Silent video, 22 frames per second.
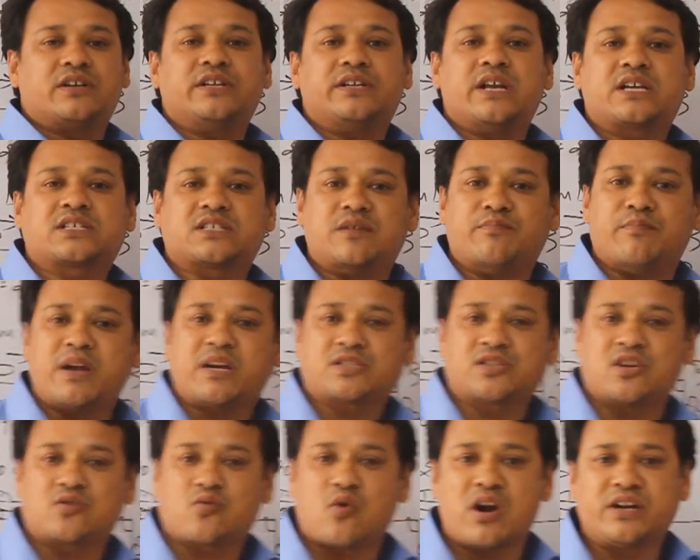direction,
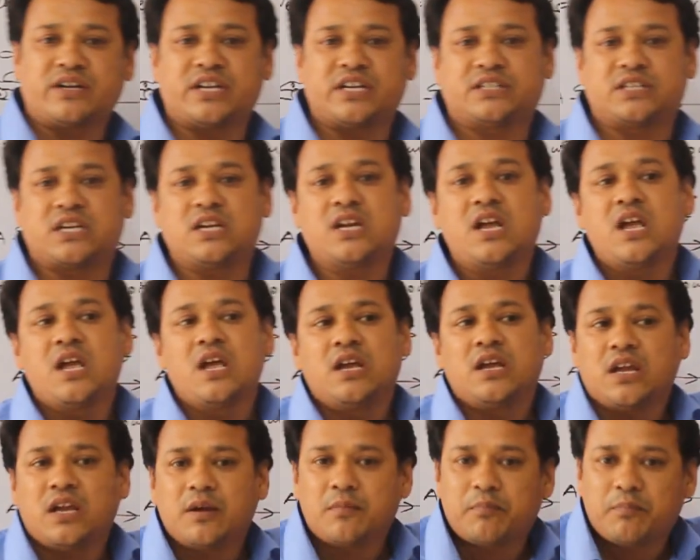vector quantity.
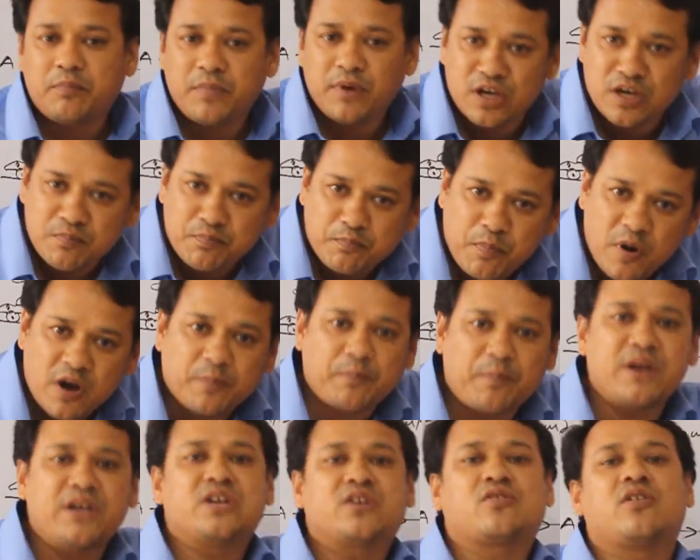in
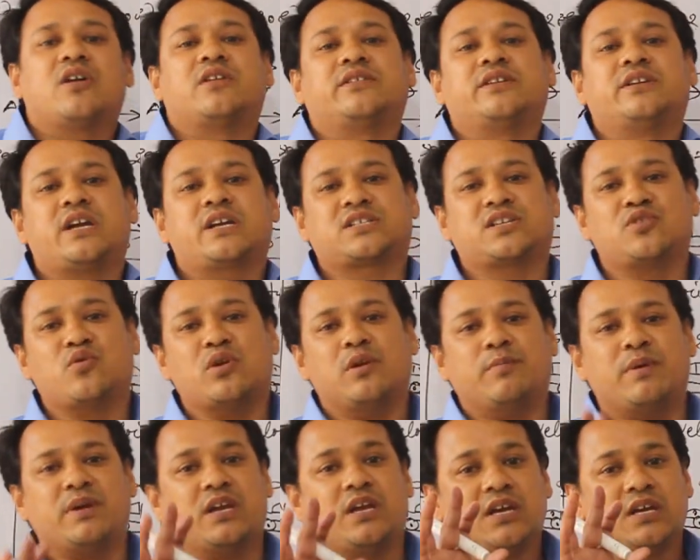perpendicular direction will
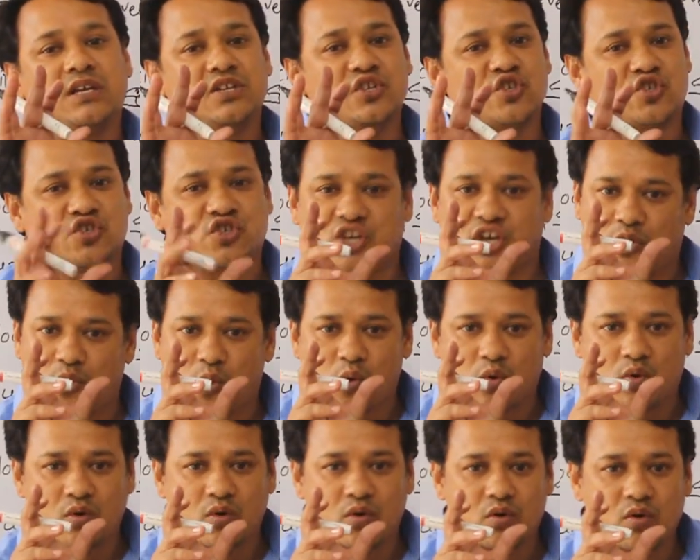be 0.
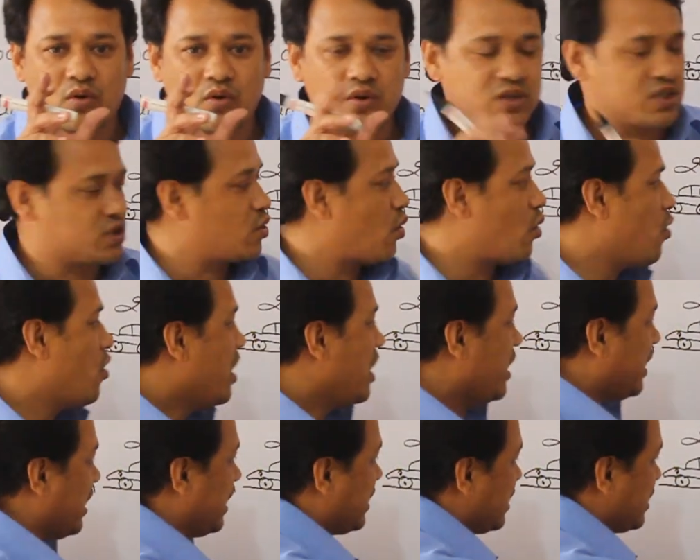So
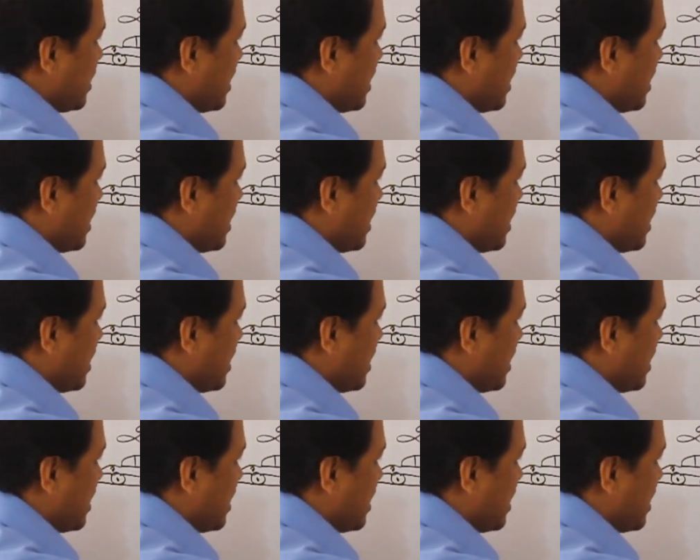it is